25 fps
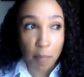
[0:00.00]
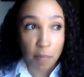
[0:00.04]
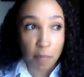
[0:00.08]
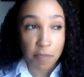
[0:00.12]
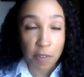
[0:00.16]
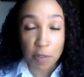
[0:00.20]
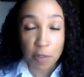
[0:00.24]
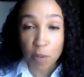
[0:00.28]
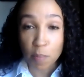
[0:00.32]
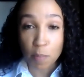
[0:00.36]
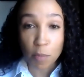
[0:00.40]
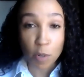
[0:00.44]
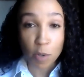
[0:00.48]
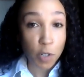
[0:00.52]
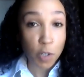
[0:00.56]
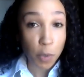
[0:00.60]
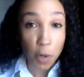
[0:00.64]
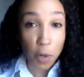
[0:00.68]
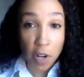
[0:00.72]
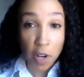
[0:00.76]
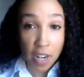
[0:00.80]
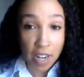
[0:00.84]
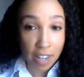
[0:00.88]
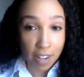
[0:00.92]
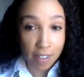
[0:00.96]
For the
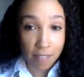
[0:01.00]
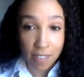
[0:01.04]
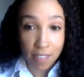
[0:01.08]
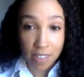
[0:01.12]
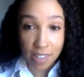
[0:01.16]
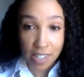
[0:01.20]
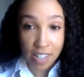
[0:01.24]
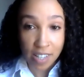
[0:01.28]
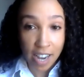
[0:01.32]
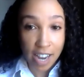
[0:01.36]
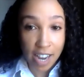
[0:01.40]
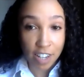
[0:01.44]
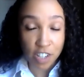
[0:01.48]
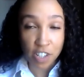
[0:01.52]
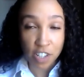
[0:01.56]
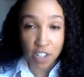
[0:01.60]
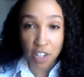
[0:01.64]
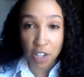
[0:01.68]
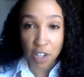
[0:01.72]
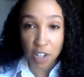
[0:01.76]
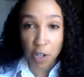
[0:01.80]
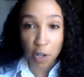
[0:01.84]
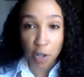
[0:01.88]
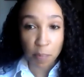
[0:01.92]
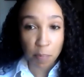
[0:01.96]
majority of this last
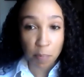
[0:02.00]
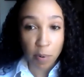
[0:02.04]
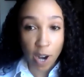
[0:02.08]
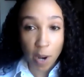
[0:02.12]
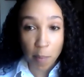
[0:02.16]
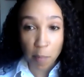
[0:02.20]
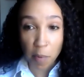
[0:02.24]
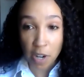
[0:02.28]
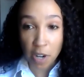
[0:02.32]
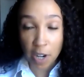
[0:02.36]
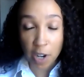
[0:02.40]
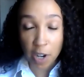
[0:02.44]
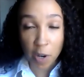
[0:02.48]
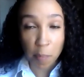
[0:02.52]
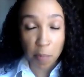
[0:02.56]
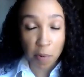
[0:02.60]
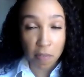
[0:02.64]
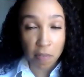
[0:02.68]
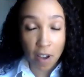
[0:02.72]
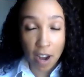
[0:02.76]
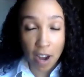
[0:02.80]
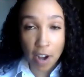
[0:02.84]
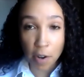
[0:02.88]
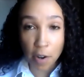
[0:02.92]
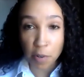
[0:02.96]
year, primary care
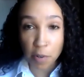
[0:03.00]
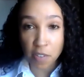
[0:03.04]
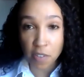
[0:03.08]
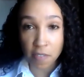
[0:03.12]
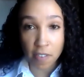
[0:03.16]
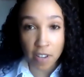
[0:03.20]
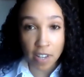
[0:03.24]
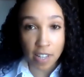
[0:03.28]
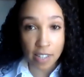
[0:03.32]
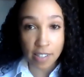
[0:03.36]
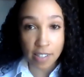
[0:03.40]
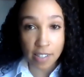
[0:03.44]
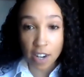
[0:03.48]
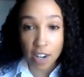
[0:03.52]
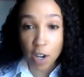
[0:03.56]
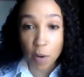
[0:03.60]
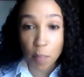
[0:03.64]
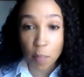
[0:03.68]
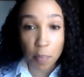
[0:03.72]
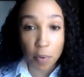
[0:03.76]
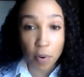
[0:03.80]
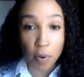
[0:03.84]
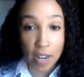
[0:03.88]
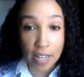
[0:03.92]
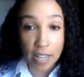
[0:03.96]
providers faced
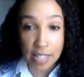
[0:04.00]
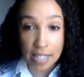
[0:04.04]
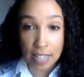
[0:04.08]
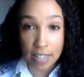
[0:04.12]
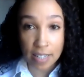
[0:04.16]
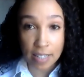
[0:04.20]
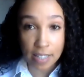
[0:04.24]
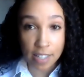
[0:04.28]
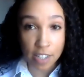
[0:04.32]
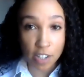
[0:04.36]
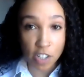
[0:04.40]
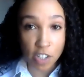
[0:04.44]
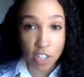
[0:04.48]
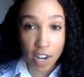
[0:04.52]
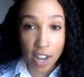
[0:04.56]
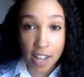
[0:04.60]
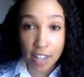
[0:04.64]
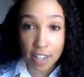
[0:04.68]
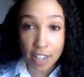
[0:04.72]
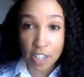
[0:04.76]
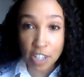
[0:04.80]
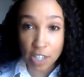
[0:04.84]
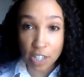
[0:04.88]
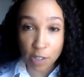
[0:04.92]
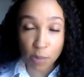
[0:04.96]
unprecedented
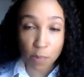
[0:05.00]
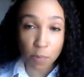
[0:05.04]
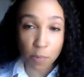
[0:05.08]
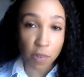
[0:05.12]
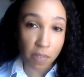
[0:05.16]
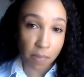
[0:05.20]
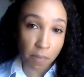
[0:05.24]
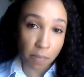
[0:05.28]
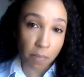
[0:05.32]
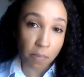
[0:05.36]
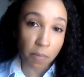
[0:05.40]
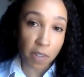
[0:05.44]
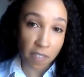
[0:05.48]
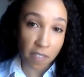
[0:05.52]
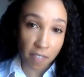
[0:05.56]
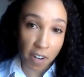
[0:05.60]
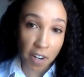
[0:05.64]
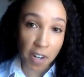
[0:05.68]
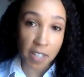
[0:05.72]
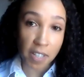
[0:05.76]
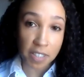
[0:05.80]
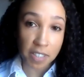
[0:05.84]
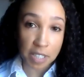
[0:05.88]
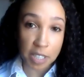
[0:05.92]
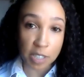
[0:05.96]
challenges with
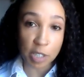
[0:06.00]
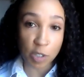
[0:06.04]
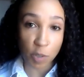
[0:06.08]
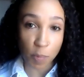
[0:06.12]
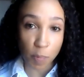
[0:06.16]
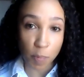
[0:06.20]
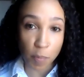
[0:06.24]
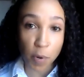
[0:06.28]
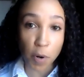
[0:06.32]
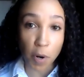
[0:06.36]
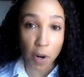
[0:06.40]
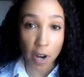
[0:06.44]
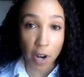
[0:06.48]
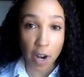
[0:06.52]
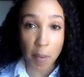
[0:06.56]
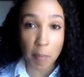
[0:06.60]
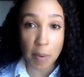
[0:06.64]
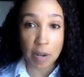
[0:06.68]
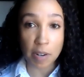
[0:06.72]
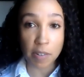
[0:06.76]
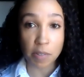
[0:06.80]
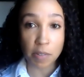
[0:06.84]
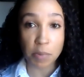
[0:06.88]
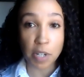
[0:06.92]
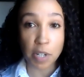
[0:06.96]
very little support. I
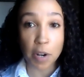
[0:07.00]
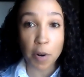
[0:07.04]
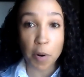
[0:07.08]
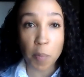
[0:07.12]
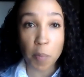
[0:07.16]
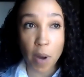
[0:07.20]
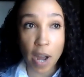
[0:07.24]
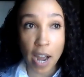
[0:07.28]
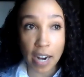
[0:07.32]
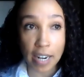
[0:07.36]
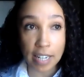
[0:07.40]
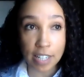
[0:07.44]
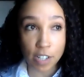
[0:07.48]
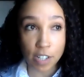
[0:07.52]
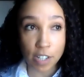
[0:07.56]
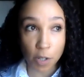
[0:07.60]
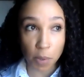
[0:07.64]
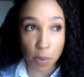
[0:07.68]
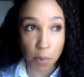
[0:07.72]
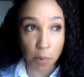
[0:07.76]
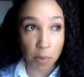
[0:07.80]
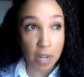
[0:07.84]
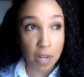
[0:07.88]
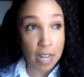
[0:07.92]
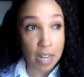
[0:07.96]
mean, if we go back
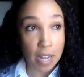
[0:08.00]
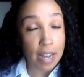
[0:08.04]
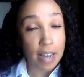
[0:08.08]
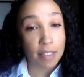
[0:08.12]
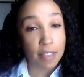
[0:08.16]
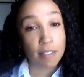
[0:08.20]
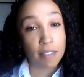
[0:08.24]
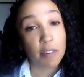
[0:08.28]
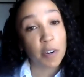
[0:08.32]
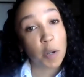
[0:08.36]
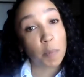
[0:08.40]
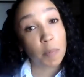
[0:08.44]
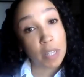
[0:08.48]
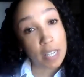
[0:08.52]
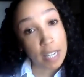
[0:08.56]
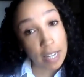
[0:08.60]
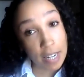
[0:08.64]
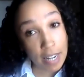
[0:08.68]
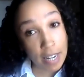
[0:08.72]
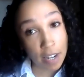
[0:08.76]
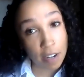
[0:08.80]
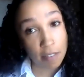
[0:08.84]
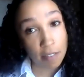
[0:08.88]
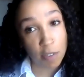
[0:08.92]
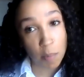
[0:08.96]
to the very
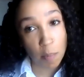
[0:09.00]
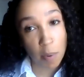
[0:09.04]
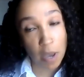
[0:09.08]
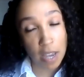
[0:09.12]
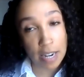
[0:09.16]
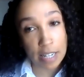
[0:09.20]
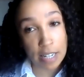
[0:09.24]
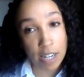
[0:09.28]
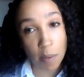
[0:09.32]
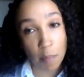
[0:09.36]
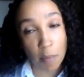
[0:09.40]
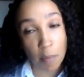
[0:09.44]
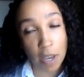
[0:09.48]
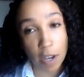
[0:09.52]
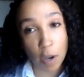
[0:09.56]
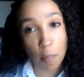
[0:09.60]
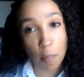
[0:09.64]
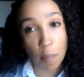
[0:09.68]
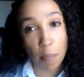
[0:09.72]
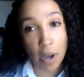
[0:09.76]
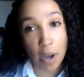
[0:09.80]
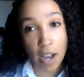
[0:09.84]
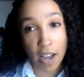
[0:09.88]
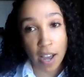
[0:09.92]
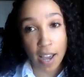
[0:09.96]
beginning of the pandemic,
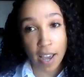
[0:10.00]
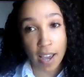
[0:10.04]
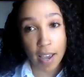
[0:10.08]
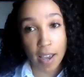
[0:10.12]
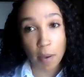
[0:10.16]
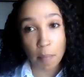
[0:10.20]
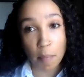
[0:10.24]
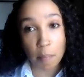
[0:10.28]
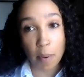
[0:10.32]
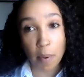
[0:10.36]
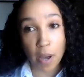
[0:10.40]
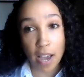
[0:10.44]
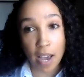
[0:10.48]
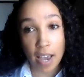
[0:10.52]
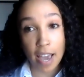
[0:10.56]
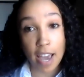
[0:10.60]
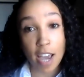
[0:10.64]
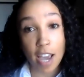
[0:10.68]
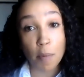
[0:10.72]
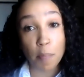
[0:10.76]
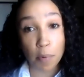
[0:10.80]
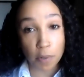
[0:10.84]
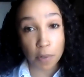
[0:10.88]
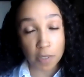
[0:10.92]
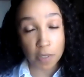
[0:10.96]
by
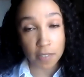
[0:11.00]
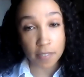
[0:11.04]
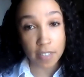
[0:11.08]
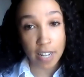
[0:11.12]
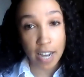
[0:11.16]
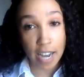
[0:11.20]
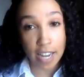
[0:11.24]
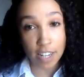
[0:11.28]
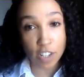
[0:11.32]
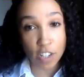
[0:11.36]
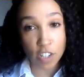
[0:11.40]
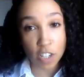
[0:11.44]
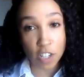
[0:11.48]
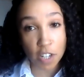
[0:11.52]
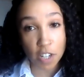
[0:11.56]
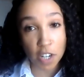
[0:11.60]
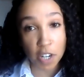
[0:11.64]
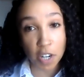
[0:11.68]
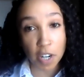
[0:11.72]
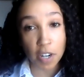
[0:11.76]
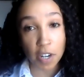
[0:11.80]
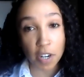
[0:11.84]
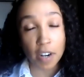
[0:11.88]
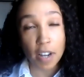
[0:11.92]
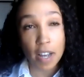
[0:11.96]
April of last
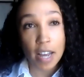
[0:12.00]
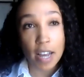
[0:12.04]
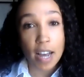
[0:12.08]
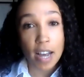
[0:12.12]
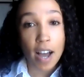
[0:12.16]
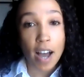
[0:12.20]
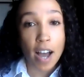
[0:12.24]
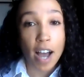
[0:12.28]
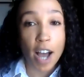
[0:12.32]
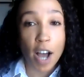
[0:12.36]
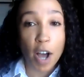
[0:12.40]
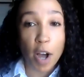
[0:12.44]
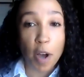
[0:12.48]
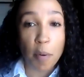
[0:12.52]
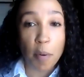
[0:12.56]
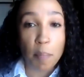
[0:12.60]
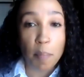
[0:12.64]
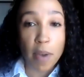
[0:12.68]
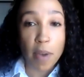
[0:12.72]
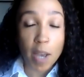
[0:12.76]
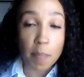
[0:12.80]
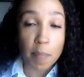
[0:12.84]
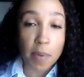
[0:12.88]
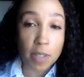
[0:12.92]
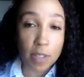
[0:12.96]
year,
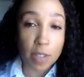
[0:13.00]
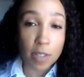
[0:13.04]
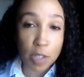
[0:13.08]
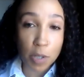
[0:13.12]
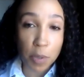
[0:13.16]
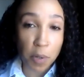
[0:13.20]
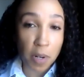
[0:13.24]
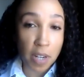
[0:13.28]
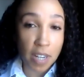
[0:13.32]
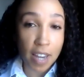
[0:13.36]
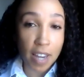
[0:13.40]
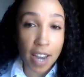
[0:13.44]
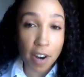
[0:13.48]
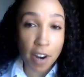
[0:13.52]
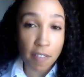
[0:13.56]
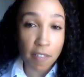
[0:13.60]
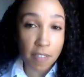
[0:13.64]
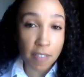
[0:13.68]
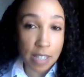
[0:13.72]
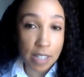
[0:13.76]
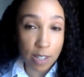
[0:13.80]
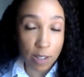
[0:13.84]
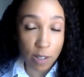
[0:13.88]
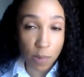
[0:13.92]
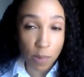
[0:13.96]
ambulatory care
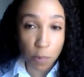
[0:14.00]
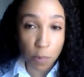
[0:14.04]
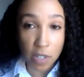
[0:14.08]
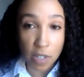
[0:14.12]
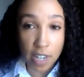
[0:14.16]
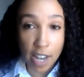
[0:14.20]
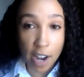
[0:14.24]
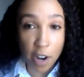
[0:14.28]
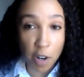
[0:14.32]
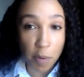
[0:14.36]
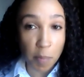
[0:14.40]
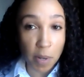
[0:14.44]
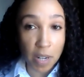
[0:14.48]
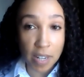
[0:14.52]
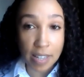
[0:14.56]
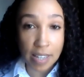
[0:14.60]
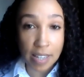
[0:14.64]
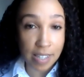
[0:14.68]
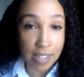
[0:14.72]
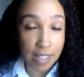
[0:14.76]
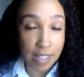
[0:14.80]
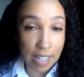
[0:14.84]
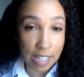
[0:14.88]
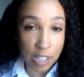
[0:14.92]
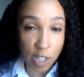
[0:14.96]
visits were down by
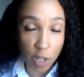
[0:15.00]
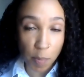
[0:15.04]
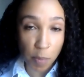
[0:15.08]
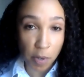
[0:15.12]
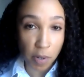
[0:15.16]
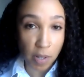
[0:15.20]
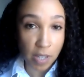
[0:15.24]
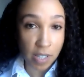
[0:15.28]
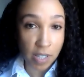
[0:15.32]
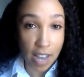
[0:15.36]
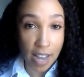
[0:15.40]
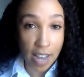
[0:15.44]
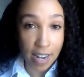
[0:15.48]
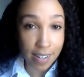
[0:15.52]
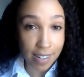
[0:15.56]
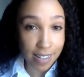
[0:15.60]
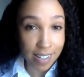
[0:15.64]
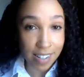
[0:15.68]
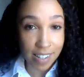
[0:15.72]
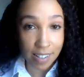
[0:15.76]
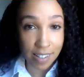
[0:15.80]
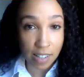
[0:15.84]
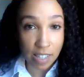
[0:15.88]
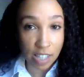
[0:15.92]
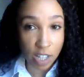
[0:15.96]

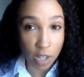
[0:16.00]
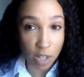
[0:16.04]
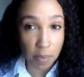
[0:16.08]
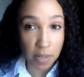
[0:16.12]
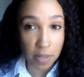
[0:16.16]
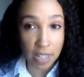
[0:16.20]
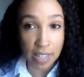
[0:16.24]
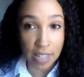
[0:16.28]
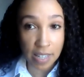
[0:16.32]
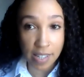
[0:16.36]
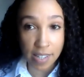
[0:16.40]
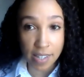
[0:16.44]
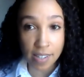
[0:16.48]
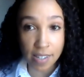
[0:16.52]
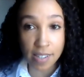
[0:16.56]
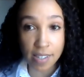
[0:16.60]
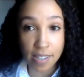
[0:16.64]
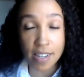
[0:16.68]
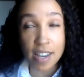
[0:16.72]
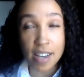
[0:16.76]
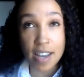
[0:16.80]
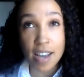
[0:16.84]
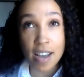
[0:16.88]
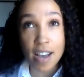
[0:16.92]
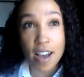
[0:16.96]
60% in some places.
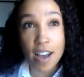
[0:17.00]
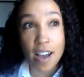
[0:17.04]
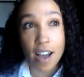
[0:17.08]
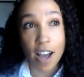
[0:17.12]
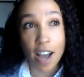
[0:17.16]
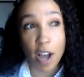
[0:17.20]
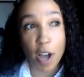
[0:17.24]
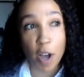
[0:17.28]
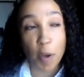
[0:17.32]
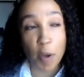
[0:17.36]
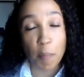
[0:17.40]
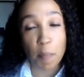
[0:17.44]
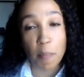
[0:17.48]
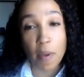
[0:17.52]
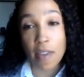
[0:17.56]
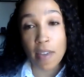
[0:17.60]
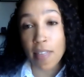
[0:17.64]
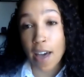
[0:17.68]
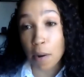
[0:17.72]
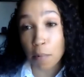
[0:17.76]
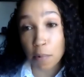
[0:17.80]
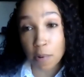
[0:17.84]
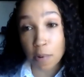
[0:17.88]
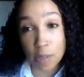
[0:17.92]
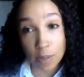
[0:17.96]
And
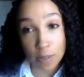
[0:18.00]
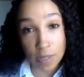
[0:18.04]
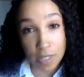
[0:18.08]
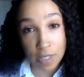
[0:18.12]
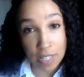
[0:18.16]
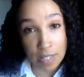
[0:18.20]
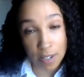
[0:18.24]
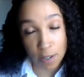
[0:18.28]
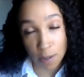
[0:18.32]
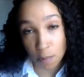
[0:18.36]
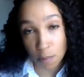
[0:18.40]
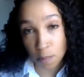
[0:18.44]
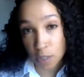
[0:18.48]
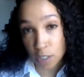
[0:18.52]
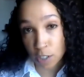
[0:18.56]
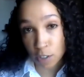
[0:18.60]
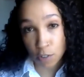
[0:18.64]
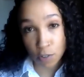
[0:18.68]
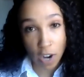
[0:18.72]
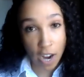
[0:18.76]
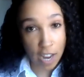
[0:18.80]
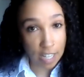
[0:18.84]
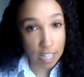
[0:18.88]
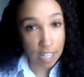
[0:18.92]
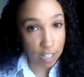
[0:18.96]
that resulted in a really
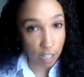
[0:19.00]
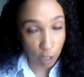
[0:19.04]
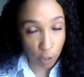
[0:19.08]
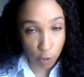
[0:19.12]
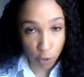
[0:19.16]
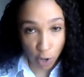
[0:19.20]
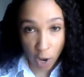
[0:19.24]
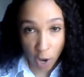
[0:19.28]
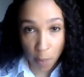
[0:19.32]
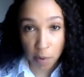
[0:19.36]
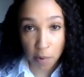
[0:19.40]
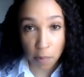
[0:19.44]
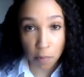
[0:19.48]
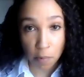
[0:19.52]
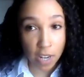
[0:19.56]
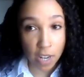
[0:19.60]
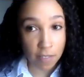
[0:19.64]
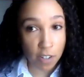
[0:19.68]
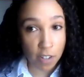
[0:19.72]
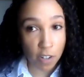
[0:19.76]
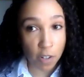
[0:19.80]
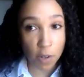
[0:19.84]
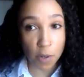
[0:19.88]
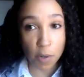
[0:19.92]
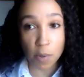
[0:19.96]
drastic drop in
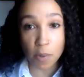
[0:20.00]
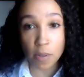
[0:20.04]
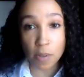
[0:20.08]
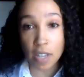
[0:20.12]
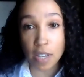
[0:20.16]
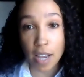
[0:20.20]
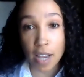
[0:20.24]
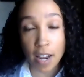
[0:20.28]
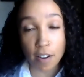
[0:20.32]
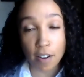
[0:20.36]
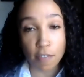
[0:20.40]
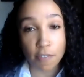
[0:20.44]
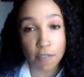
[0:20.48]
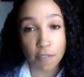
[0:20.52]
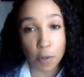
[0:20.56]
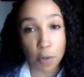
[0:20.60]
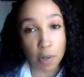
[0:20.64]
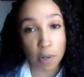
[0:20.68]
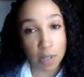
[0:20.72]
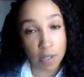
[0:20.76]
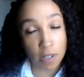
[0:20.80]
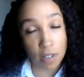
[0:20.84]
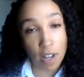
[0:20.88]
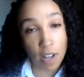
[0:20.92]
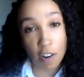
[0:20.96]
revenues and
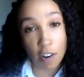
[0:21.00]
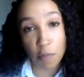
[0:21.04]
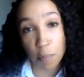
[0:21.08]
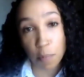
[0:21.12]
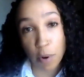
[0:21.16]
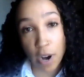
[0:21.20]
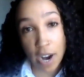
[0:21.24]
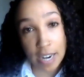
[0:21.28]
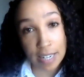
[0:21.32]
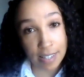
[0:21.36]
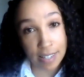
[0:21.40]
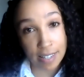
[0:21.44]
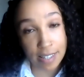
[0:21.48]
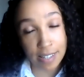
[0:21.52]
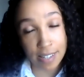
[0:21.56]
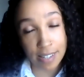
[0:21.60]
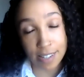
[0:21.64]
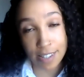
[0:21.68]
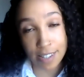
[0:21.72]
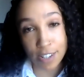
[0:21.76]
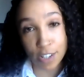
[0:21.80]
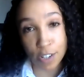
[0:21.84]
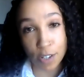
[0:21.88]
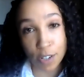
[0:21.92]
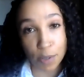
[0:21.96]
forced a lot of
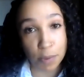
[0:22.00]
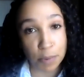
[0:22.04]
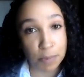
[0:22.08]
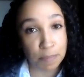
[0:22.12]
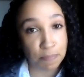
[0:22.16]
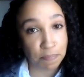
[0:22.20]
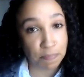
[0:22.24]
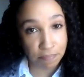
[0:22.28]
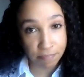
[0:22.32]
practices to